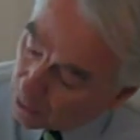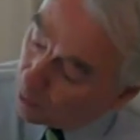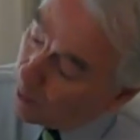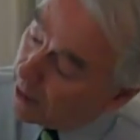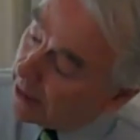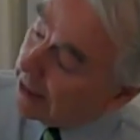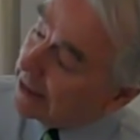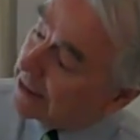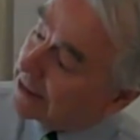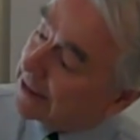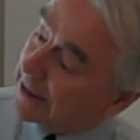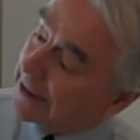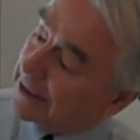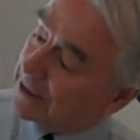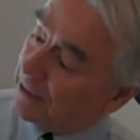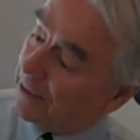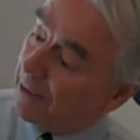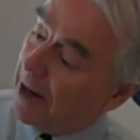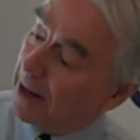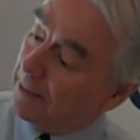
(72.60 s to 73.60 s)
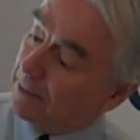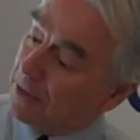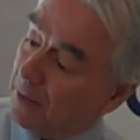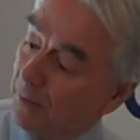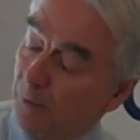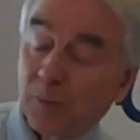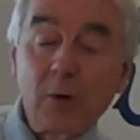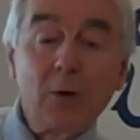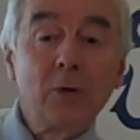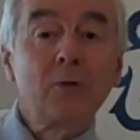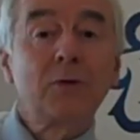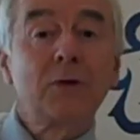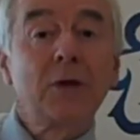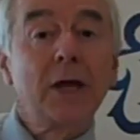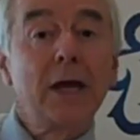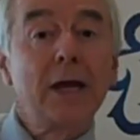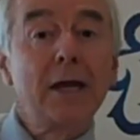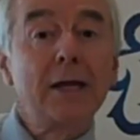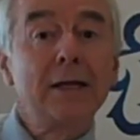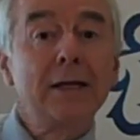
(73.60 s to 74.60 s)
26 grams of
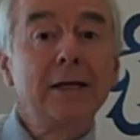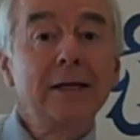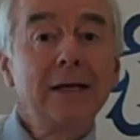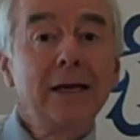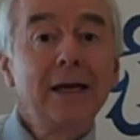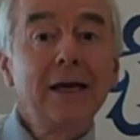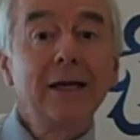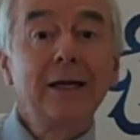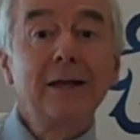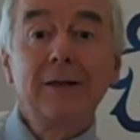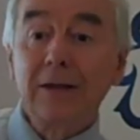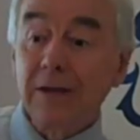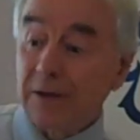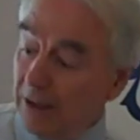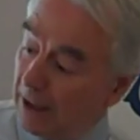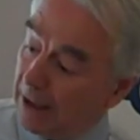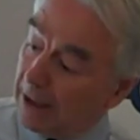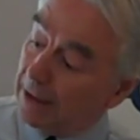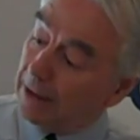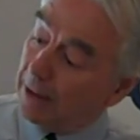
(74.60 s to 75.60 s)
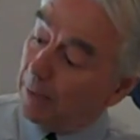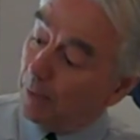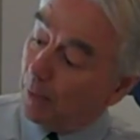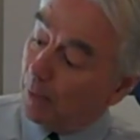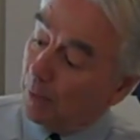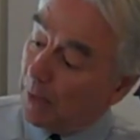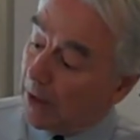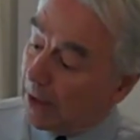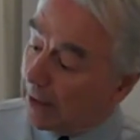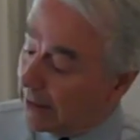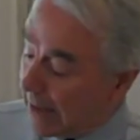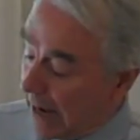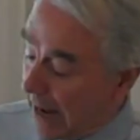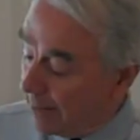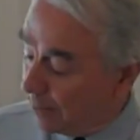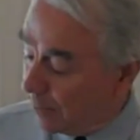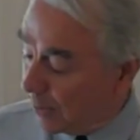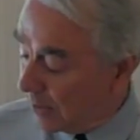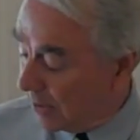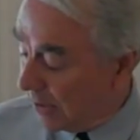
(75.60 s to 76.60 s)
protein in
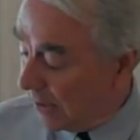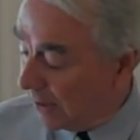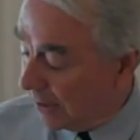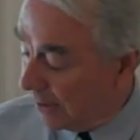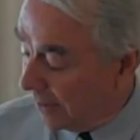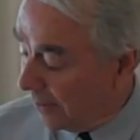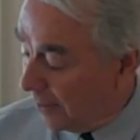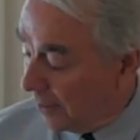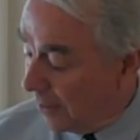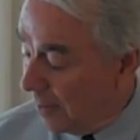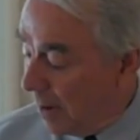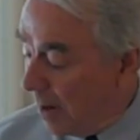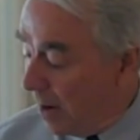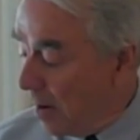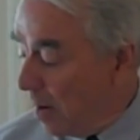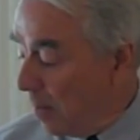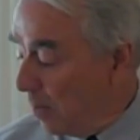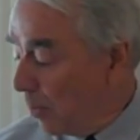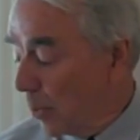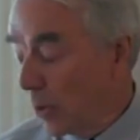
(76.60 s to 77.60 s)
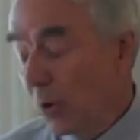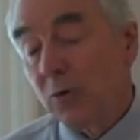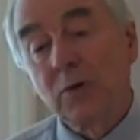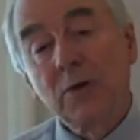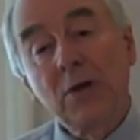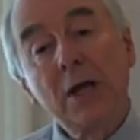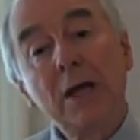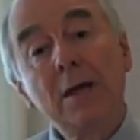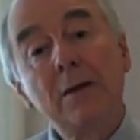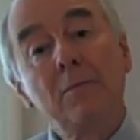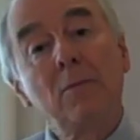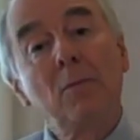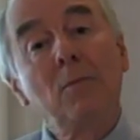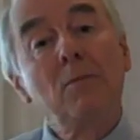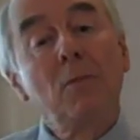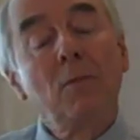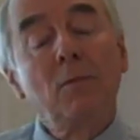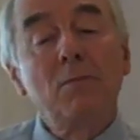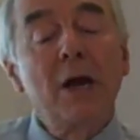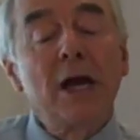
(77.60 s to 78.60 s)
that particular protein
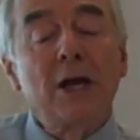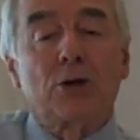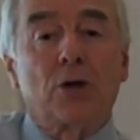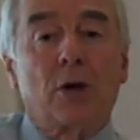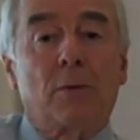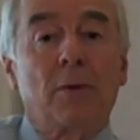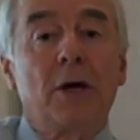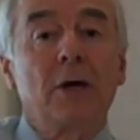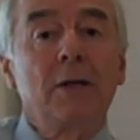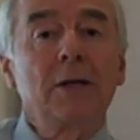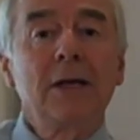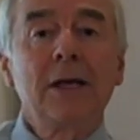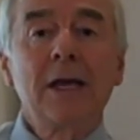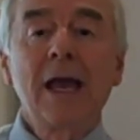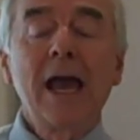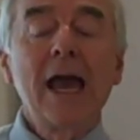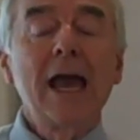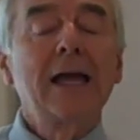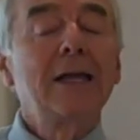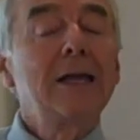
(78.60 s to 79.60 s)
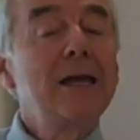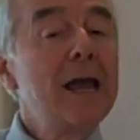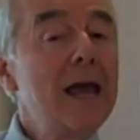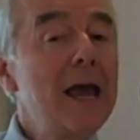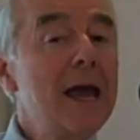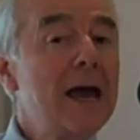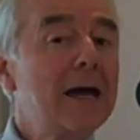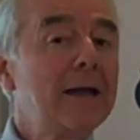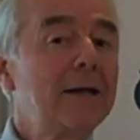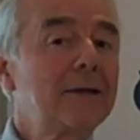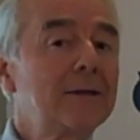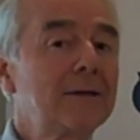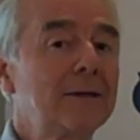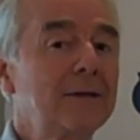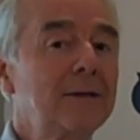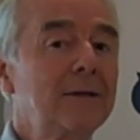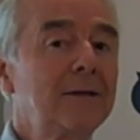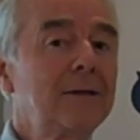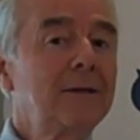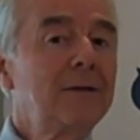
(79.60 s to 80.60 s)
measurement, and
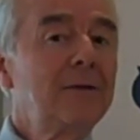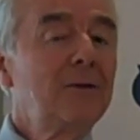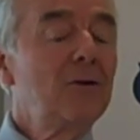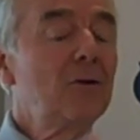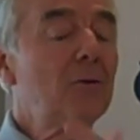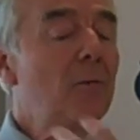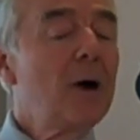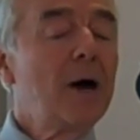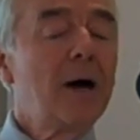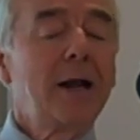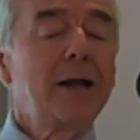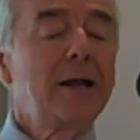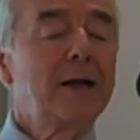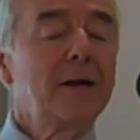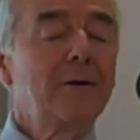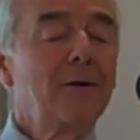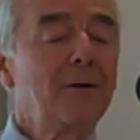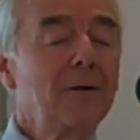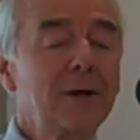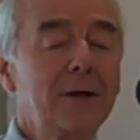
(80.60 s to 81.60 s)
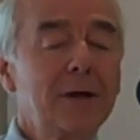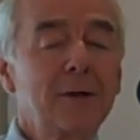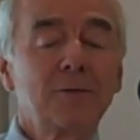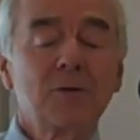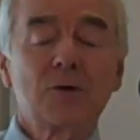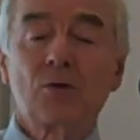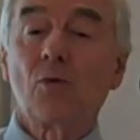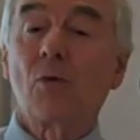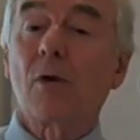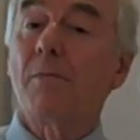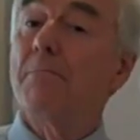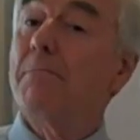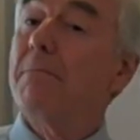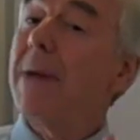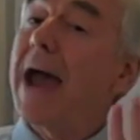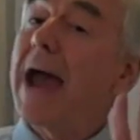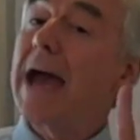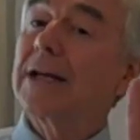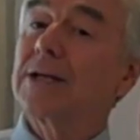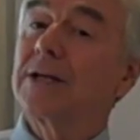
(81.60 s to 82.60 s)
yet your body can only absorb
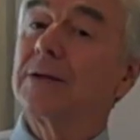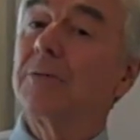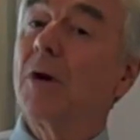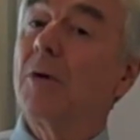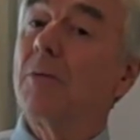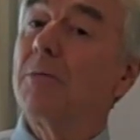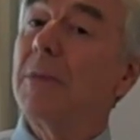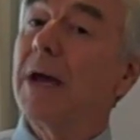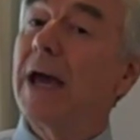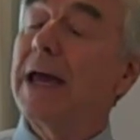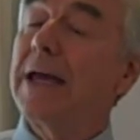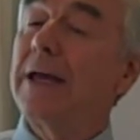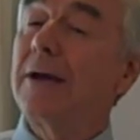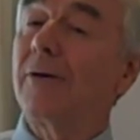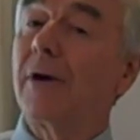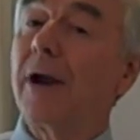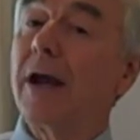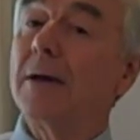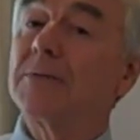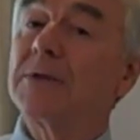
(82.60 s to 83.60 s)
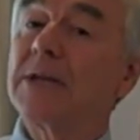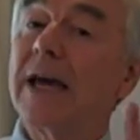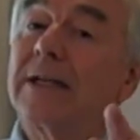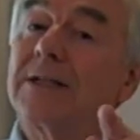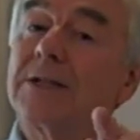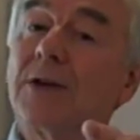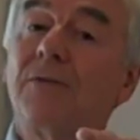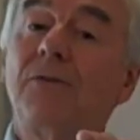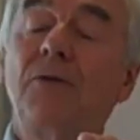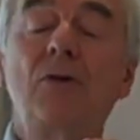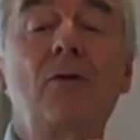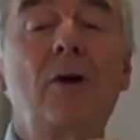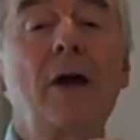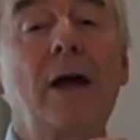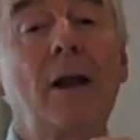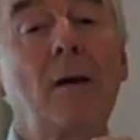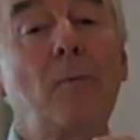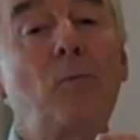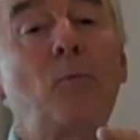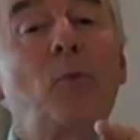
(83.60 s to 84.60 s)
maximum 8 grams. That's if you
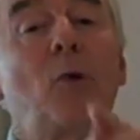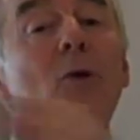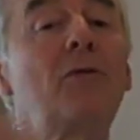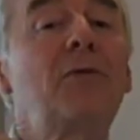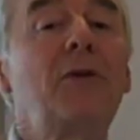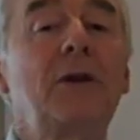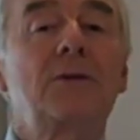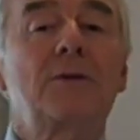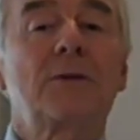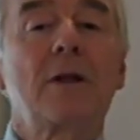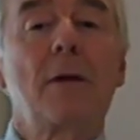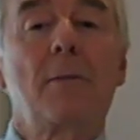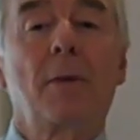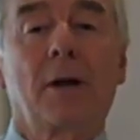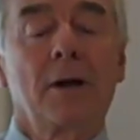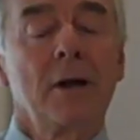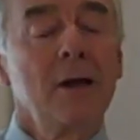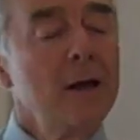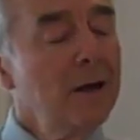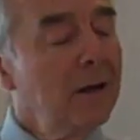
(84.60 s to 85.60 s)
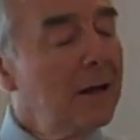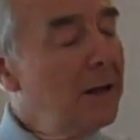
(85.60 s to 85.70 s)
got a perfect stomach.